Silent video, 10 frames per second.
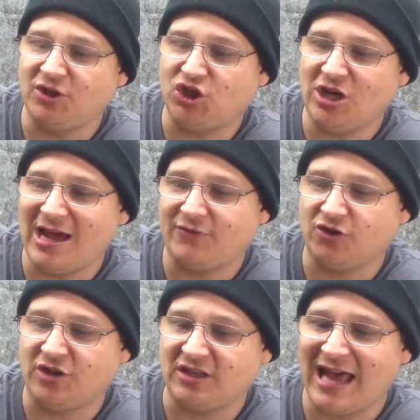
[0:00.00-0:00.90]
of the shaft
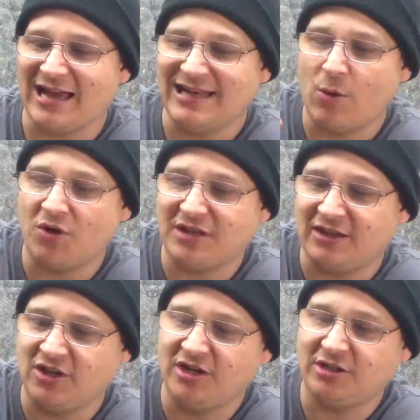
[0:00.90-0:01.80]
just like that. Now what
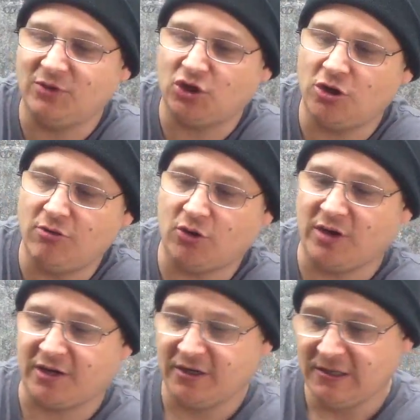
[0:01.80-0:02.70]
that does, let me show you real
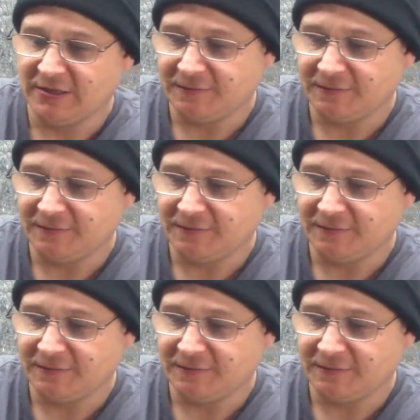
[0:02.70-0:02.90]
quick,